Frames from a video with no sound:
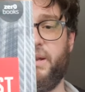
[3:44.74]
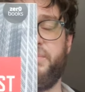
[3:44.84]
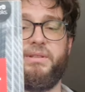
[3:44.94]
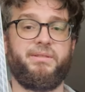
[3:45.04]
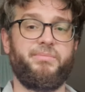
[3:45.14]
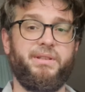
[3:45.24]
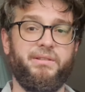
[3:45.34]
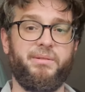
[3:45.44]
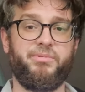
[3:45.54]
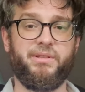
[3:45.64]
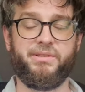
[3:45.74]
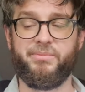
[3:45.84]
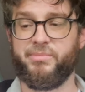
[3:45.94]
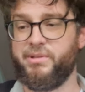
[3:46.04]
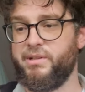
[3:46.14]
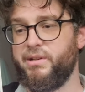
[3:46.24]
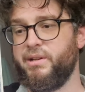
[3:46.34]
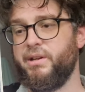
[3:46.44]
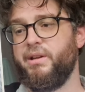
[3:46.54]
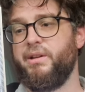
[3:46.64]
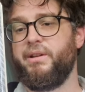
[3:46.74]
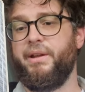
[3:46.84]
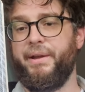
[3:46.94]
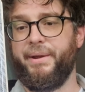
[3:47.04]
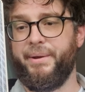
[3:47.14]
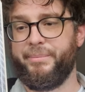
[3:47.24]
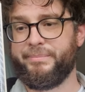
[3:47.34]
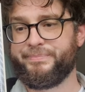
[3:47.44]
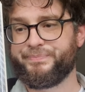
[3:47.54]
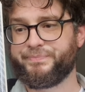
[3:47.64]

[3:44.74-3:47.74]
capitalism, neoliberalism. Um,